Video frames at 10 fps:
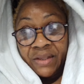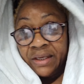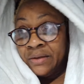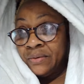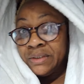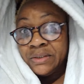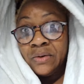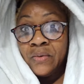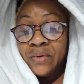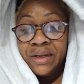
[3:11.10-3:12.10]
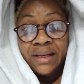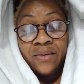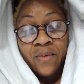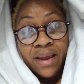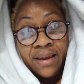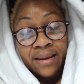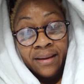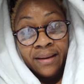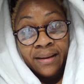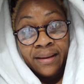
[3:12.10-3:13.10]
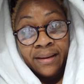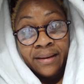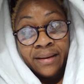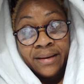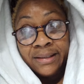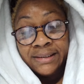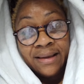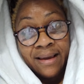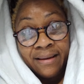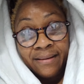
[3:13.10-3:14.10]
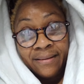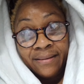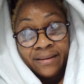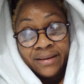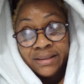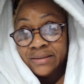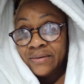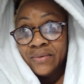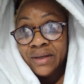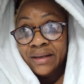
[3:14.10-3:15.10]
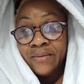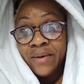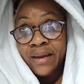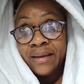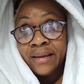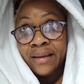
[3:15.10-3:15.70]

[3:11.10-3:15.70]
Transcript: You know, it's not going anyway. It's here. It's not going away.